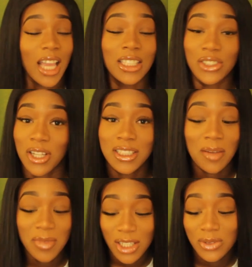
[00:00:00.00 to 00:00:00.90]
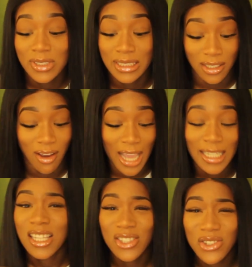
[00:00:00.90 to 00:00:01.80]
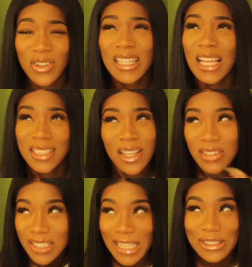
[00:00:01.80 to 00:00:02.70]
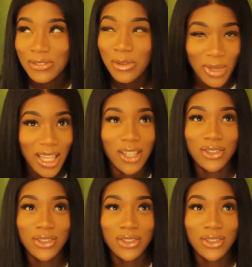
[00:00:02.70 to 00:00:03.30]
he's going to somebody else for dinner and he's doing that seven days of the week.